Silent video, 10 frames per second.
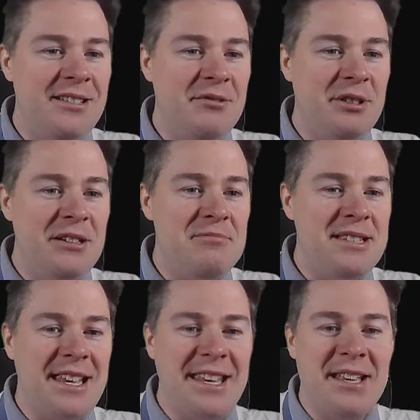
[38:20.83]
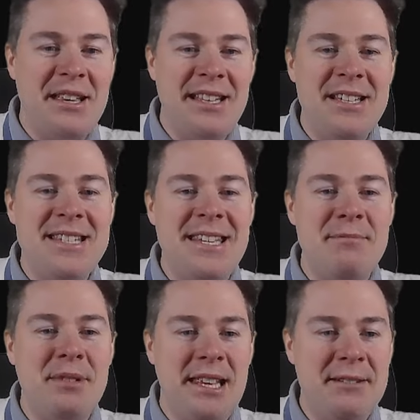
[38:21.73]
what I'm saying, in a
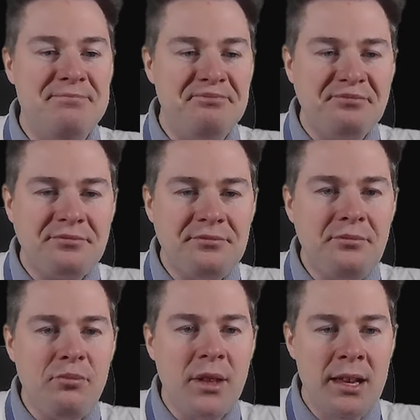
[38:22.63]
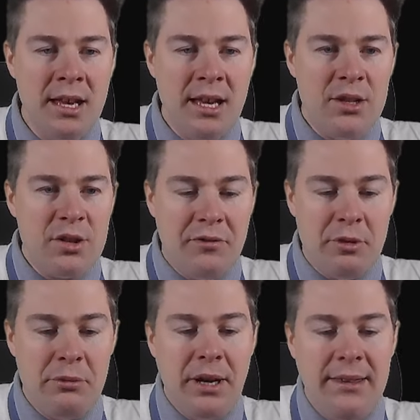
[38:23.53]
CMD. So if
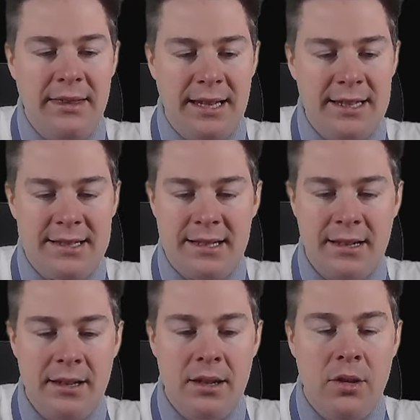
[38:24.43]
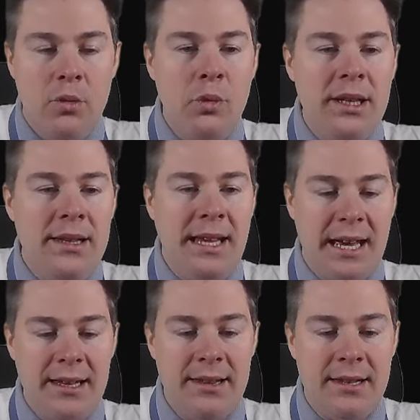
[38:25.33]
we run this,
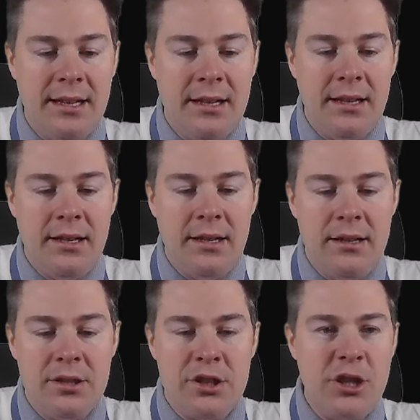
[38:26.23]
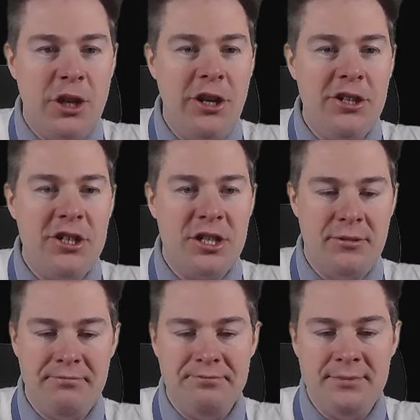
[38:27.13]
Winget search.
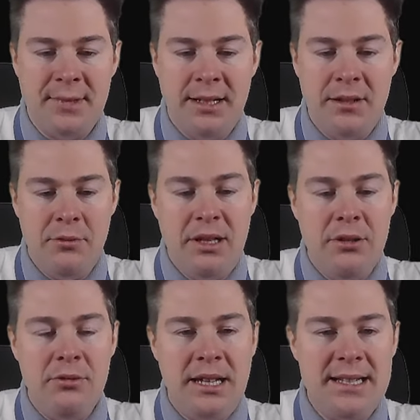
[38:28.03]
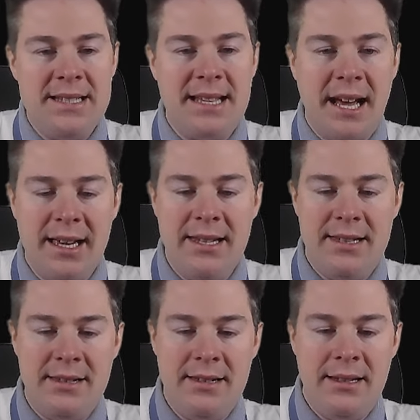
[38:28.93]
We know the
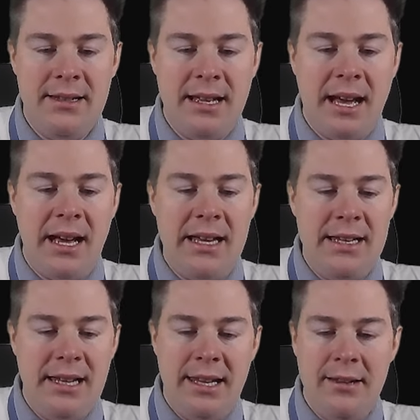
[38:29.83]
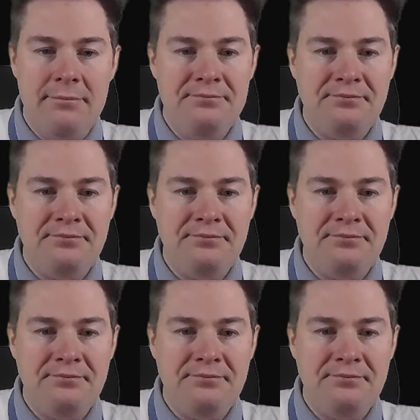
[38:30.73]
exact and the ID.